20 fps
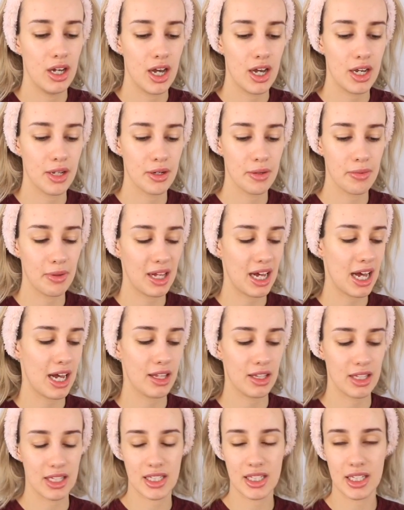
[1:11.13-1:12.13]
and apply
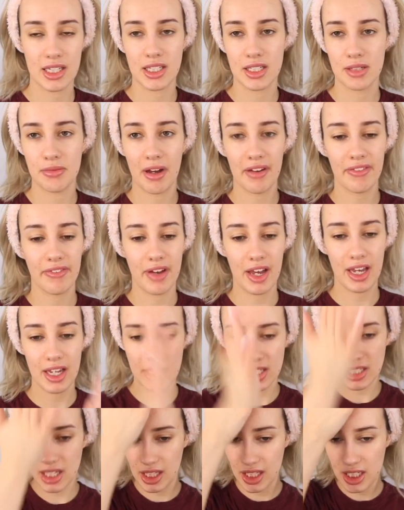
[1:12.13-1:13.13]
this to my
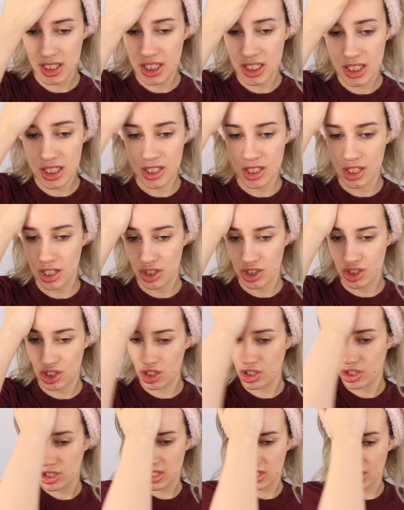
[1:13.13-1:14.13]
face, and this is
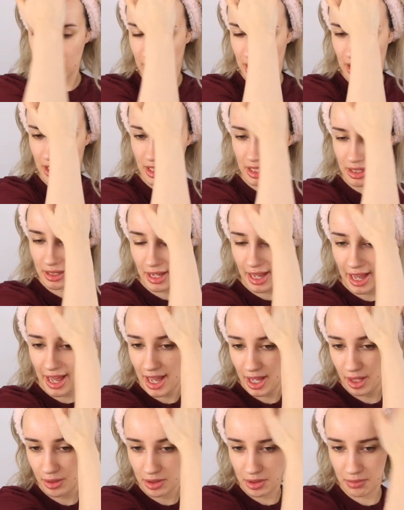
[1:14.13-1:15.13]
just gonna
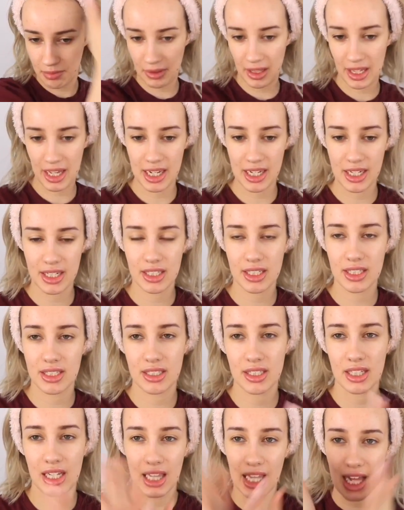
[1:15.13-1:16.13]
help the blade
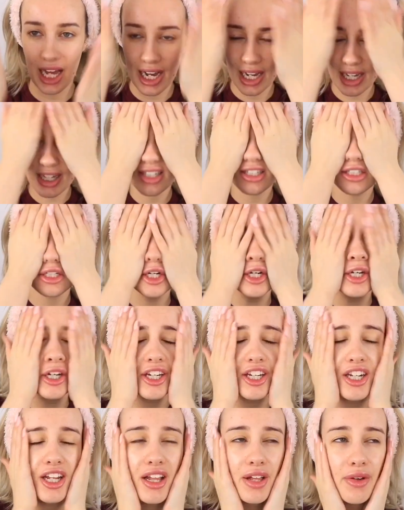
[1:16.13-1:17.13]
glide.
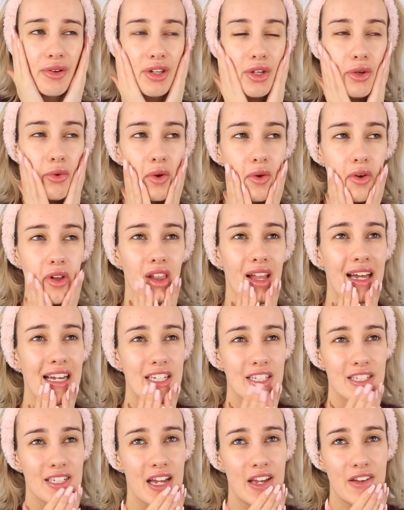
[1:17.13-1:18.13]
You know, like when you like
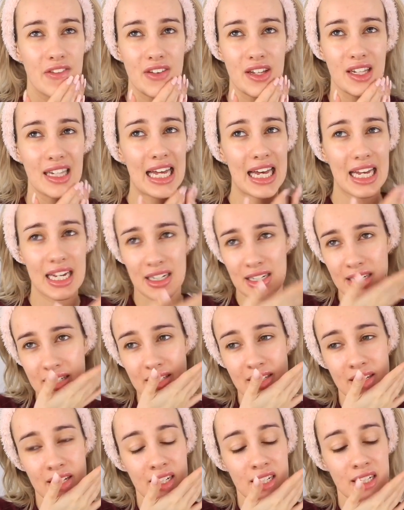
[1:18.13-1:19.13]
shave your
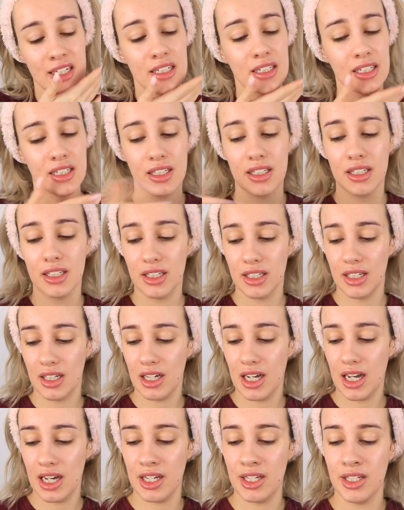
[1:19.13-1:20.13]
legs
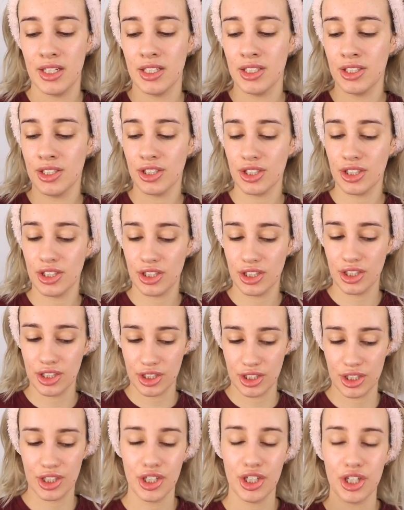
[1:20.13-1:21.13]
and
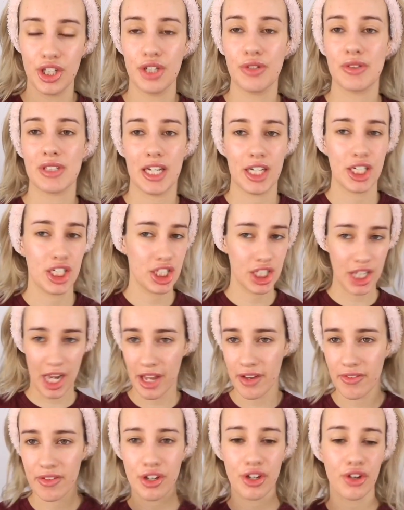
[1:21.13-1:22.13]
you use like
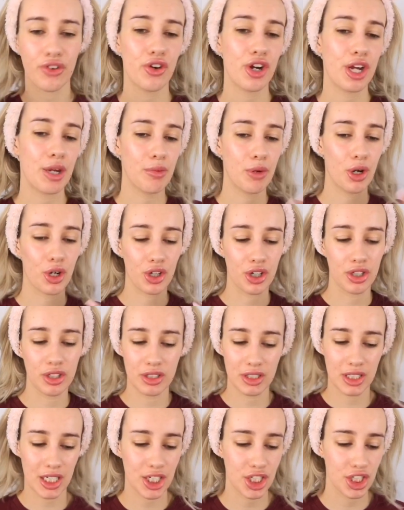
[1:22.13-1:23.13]
shaving cream or
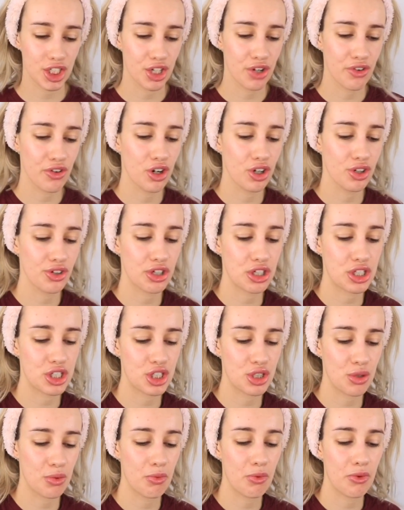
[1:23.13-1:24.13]
conditioner or just
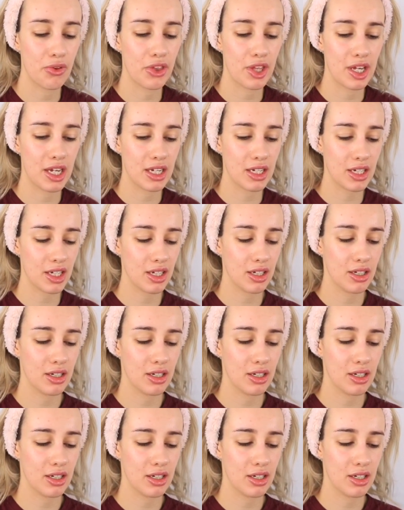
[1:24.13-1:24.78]
something,